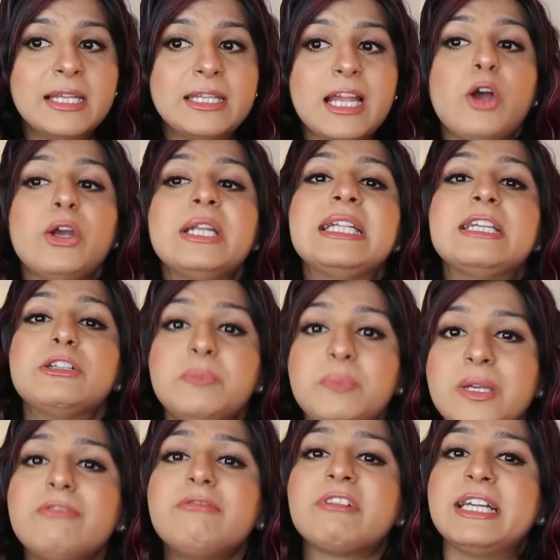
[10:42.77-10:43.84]
Now, it could
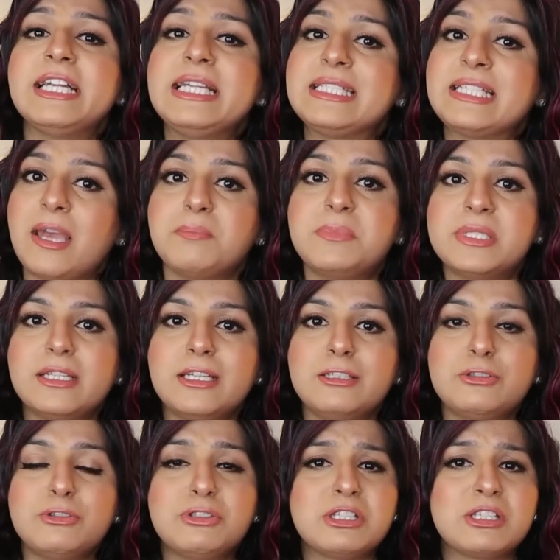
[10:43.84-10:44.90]
be very
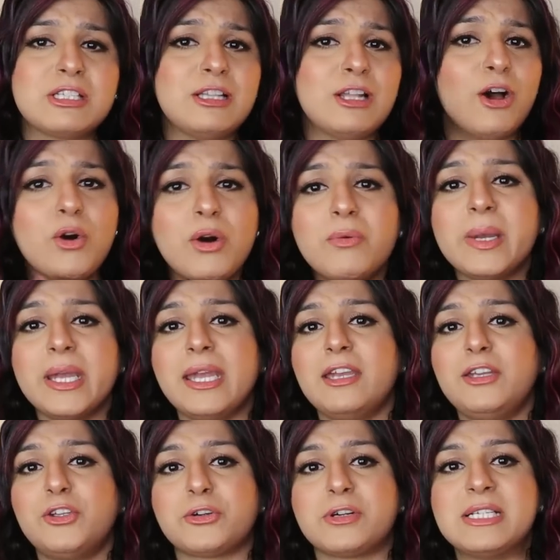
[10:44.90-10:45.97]
tempting to slow
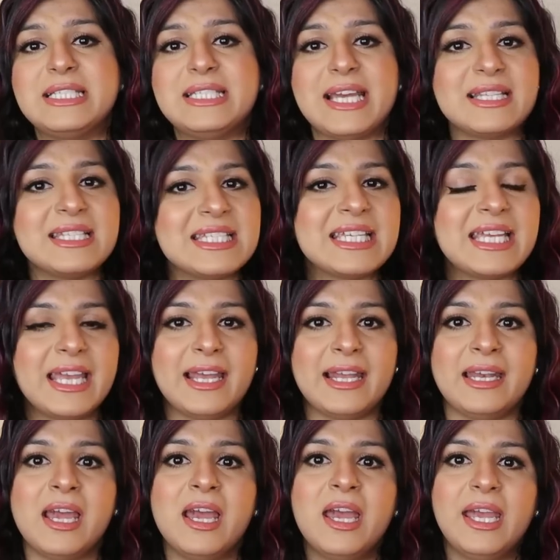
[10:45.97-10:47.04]
away your dead
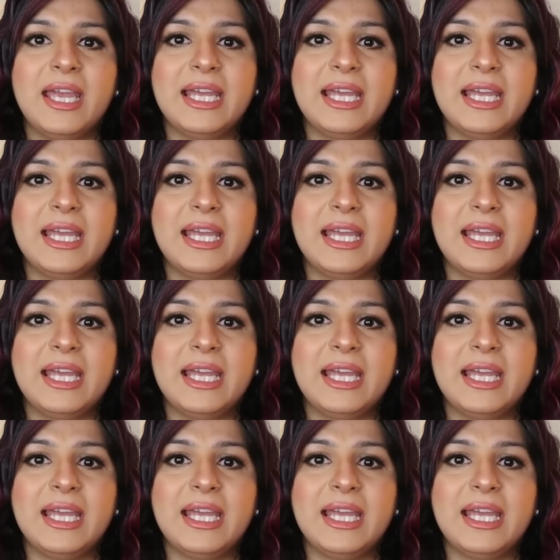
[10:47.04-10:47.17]
skin